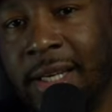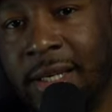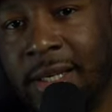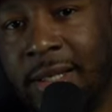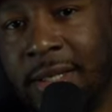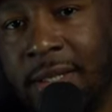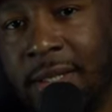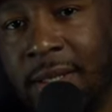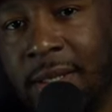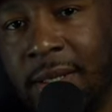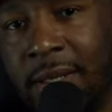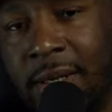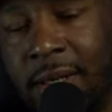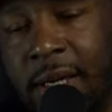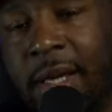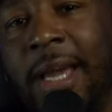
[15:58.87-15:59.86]
this
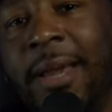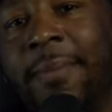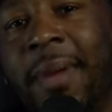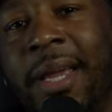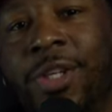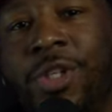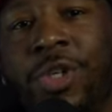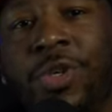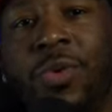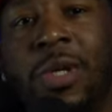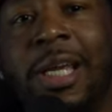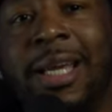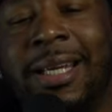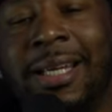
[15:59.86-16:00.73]
and make sure you